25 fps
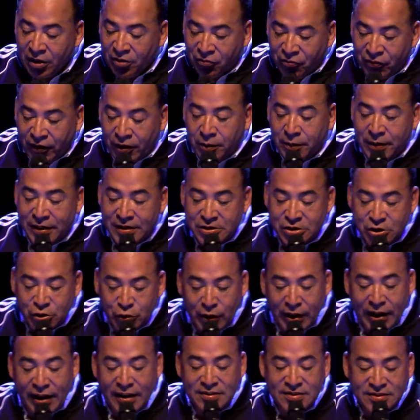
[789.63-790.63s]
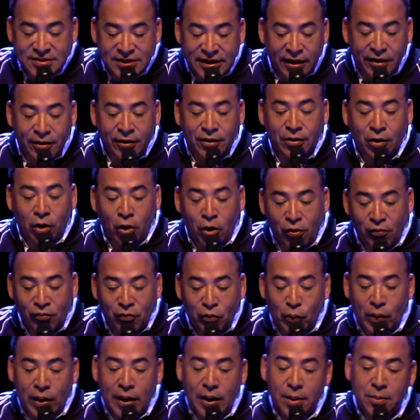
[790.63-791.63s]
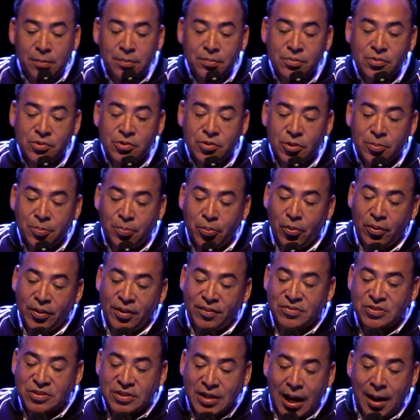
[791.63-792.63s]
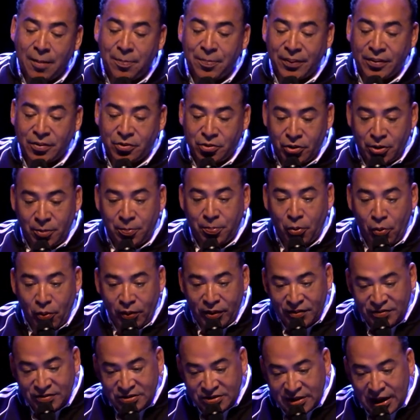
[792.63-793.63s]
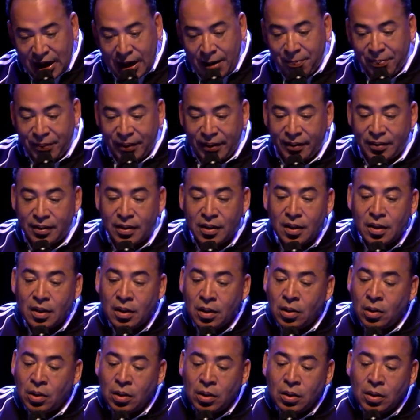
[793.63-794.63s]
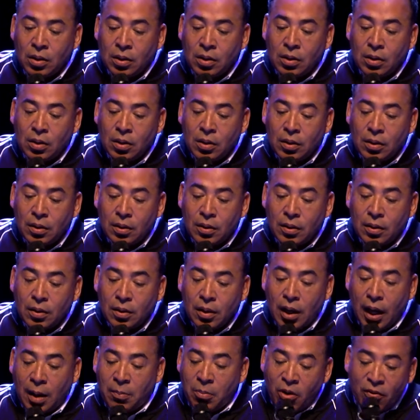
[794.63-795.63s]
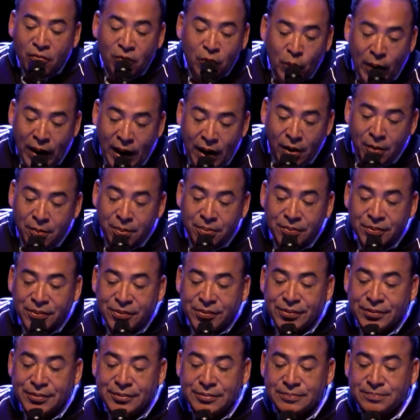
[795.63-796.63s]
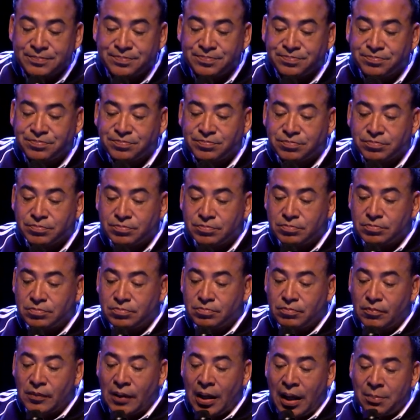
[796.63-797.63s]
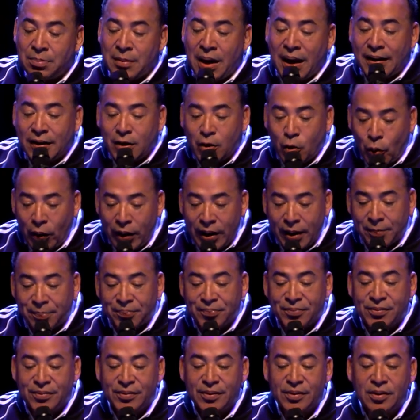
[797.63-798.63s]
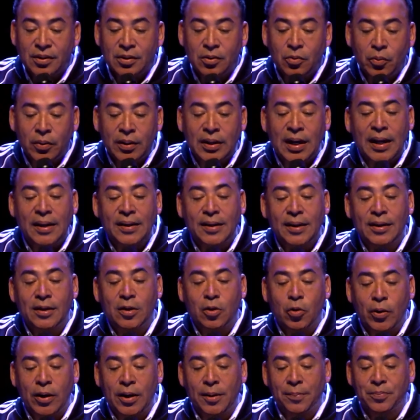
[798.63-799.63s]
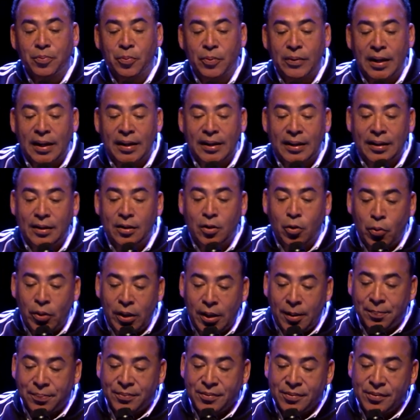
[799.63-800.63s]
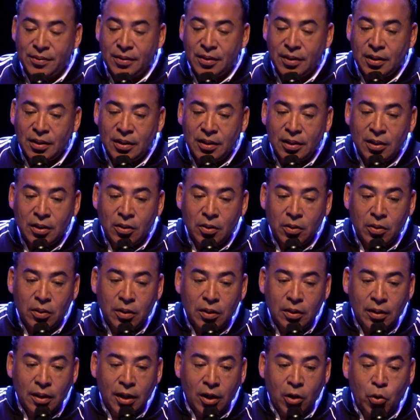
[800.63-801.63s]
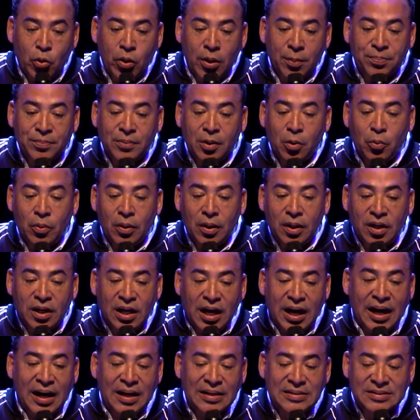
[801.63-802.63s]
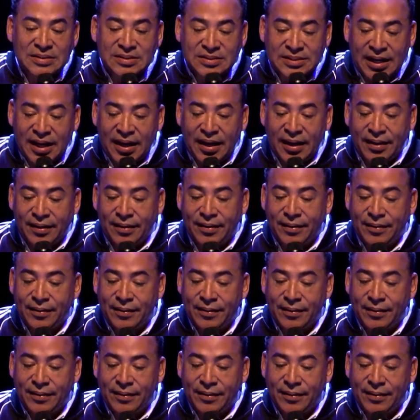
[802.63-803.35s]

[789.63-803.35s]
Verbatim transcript: Fear means dread, terror, overwhelmed to the point of stopping, to the point of stopping. I'm overwhelmed. I'm not equipped. We got to get equipped. We got to get equipped. Equipped on what God said.